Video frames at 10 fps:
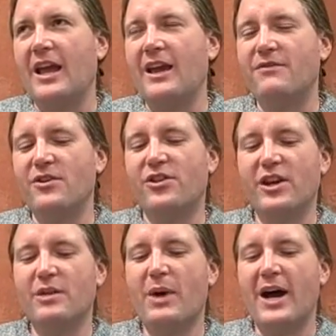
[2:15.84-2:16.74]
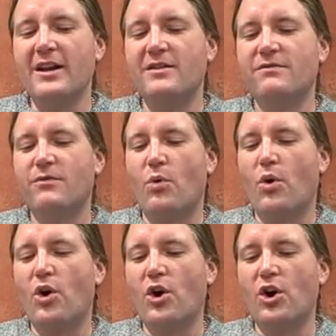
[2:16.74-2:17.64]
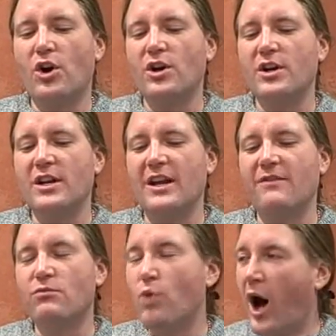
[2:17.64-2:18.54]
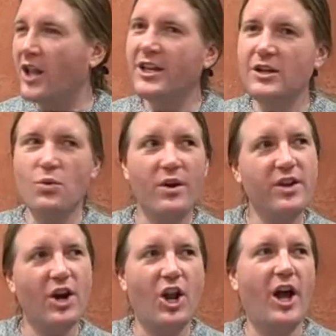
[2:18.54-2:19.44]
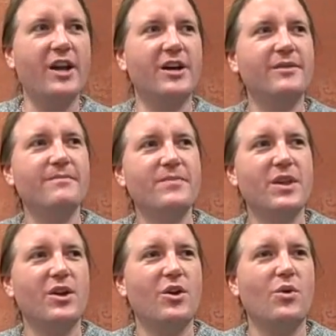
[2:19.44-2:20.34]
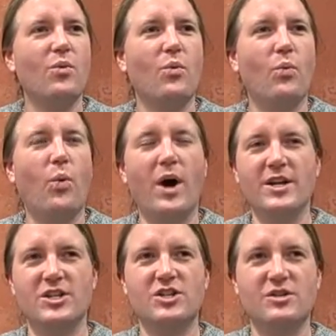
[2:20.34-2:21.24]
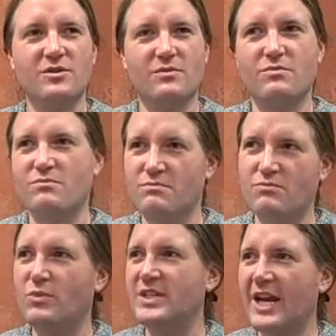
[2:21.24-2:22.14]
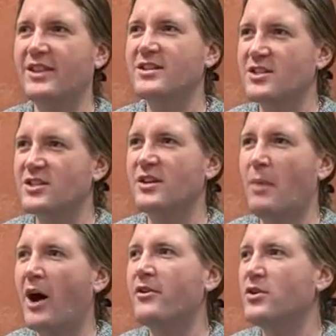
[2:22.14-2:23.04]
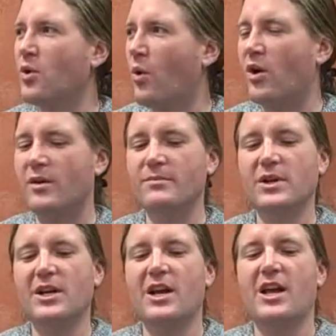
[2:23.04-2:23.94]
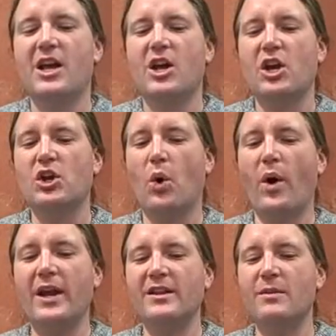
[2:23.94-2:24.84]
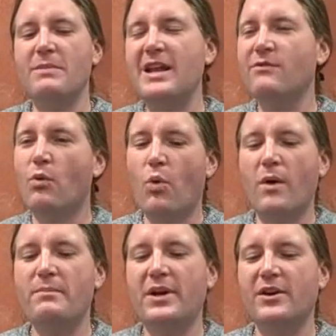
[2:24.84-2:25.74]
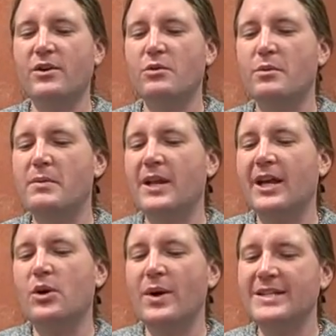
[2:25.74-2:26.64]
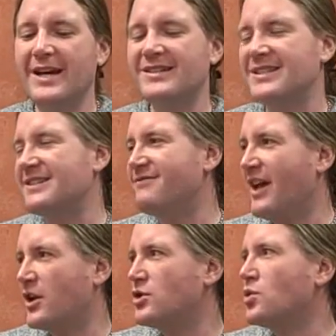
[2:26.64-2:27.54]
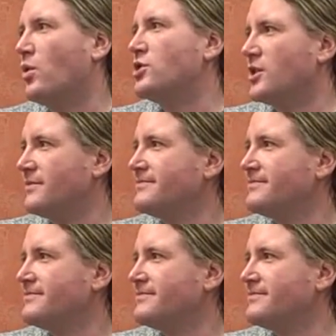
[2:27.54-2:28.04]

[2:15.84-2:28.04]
If you think about it, if Raleigh, North Carolina was, we take this as the modern norm, the medieval warm period would be like going down to Savannah, Georgia,